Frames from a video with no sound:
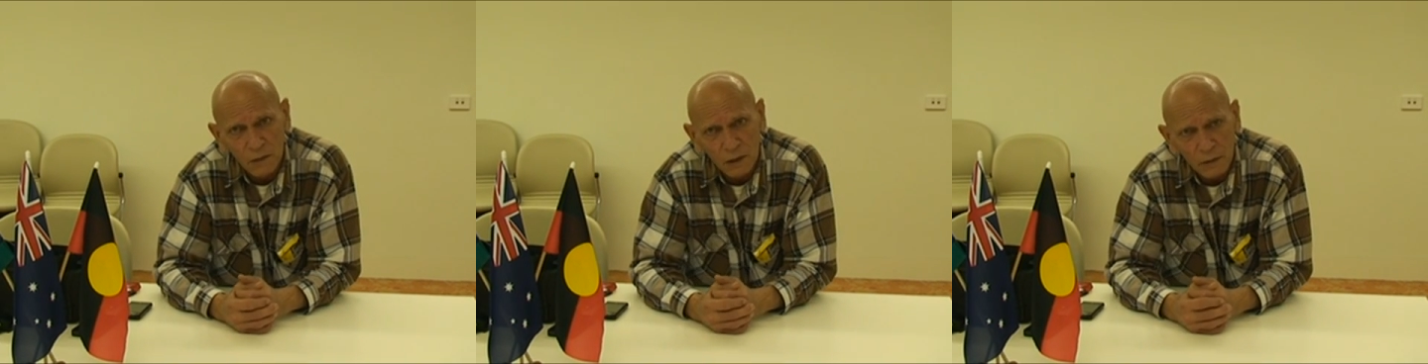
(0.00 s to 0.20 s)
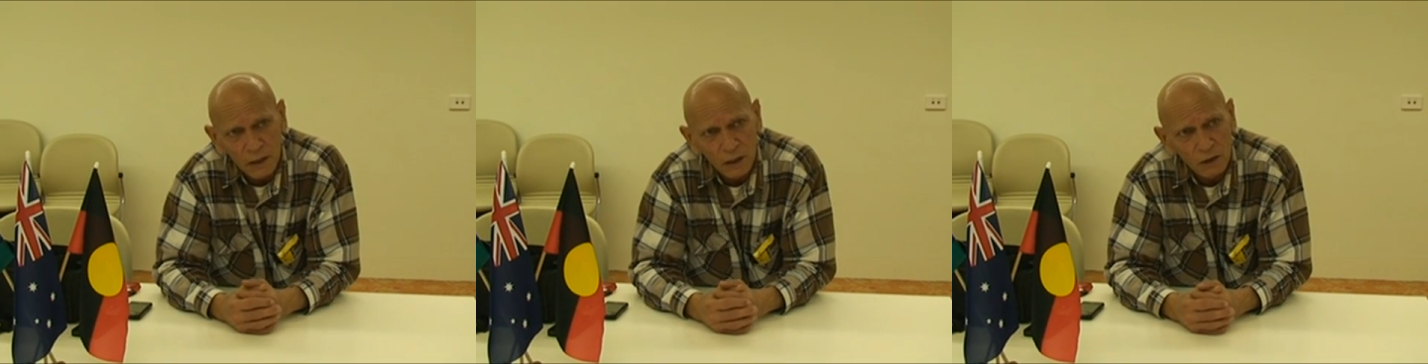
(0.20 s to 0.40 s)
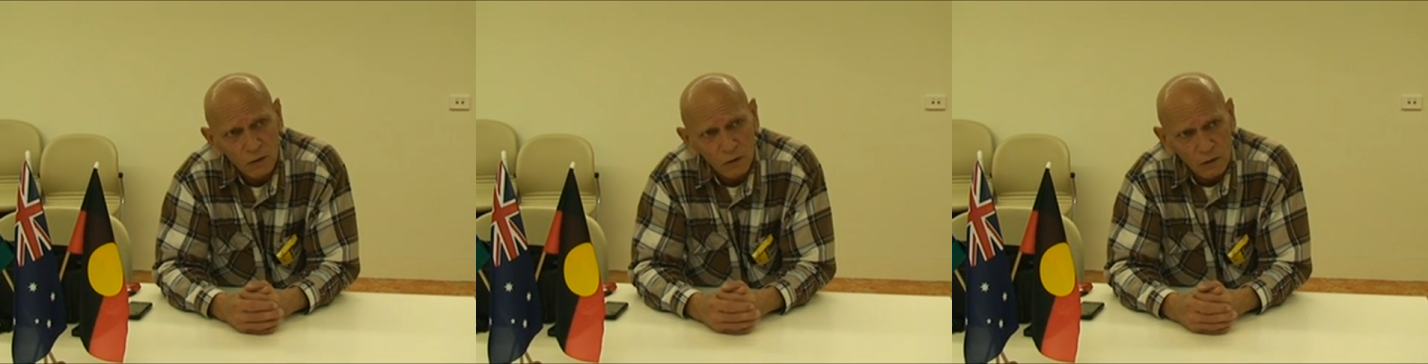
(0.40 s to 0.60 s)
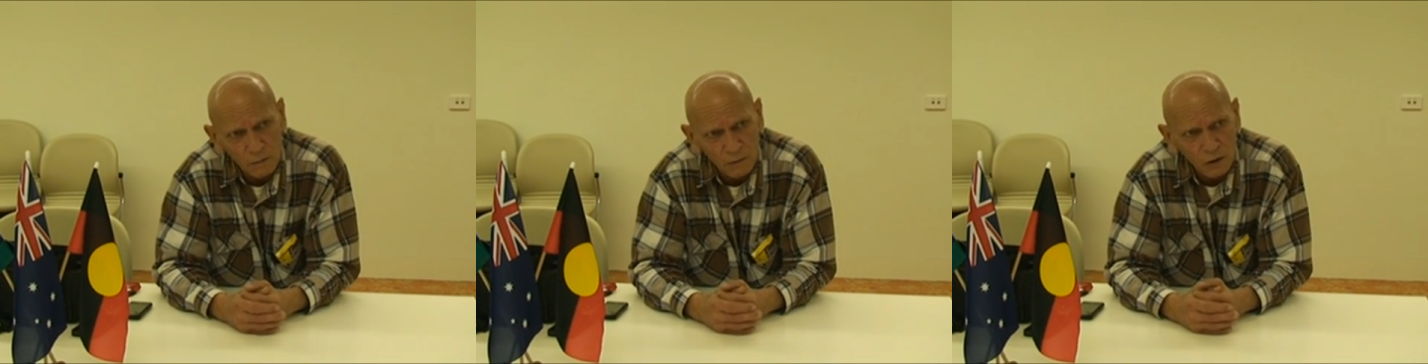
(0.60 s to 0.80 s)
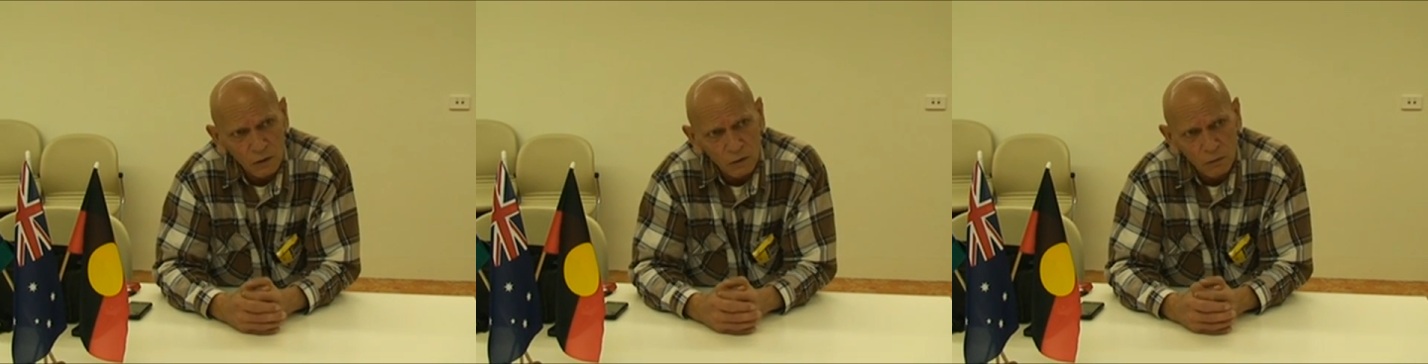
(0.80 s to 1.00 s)
going to call them
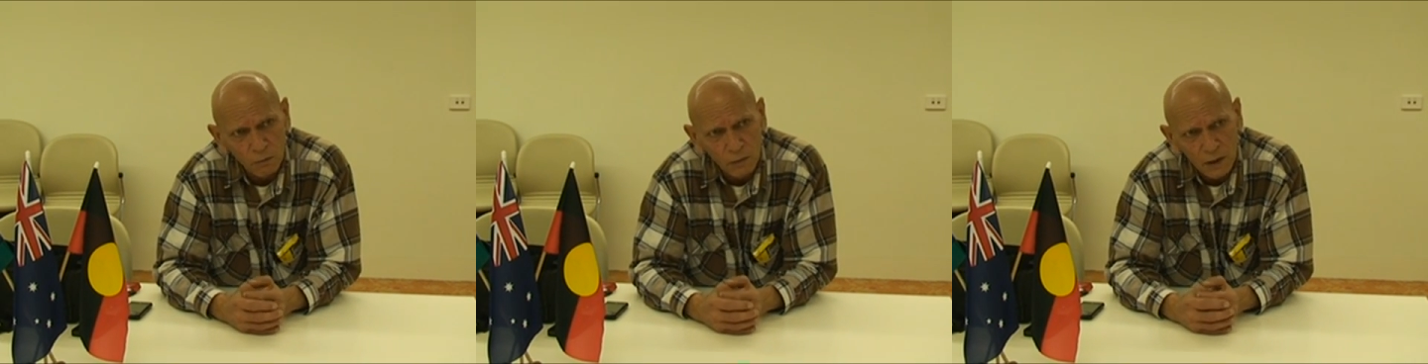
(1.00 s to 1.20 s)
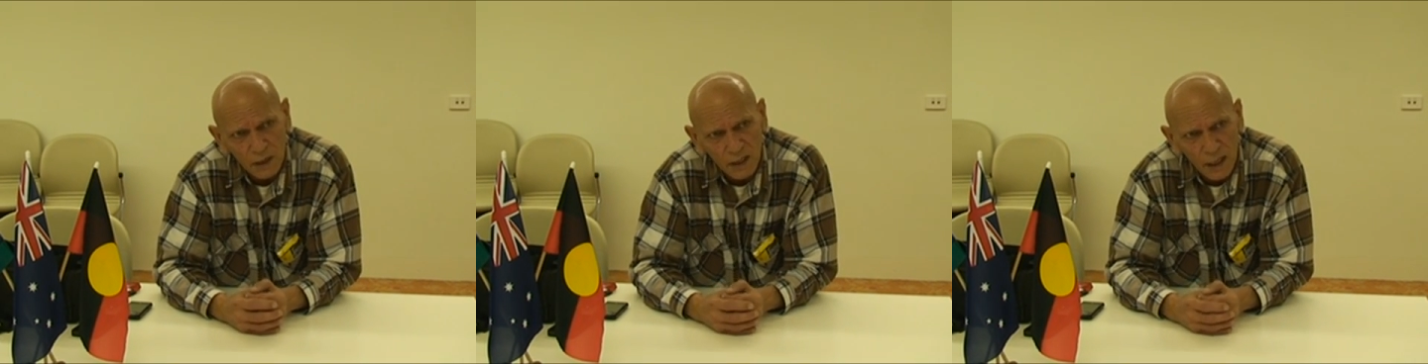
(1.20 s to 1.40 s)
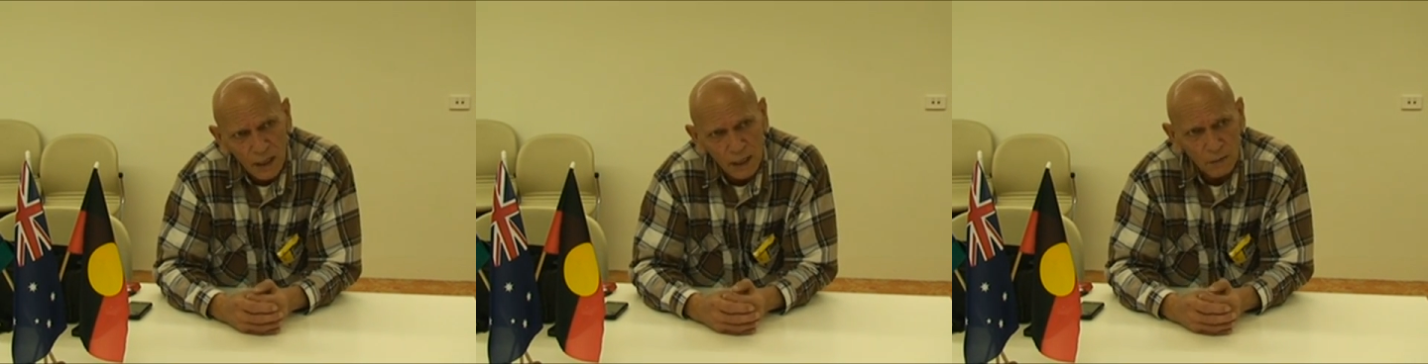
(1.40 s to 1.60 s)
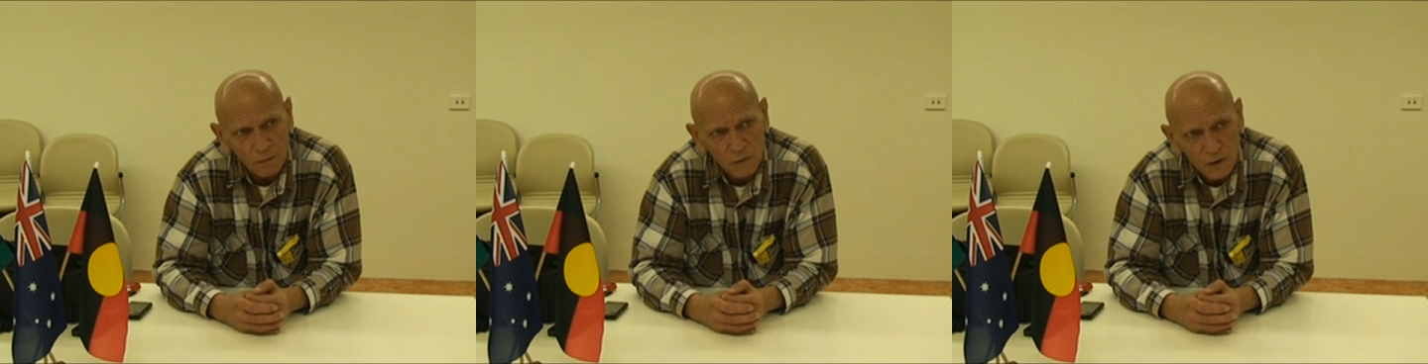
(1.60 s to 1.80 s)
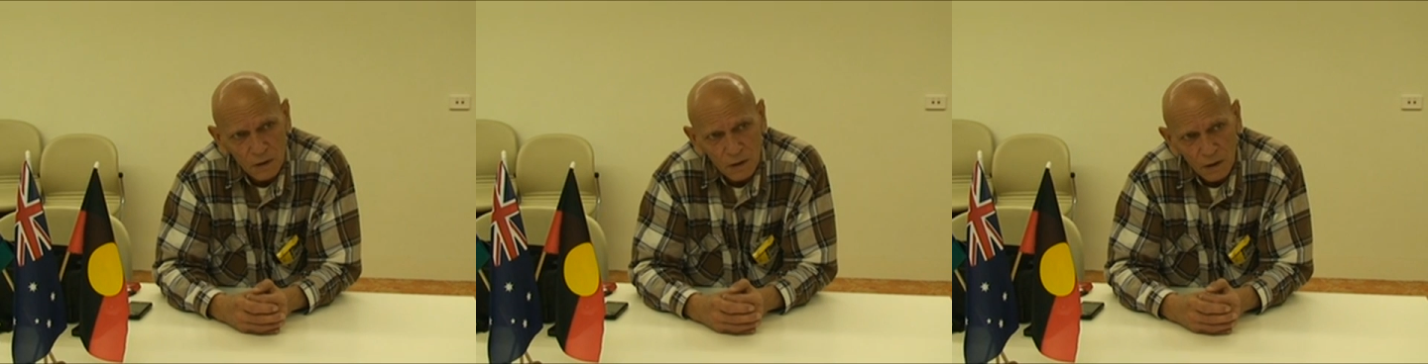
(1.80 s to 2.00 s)
the Goodwill Games.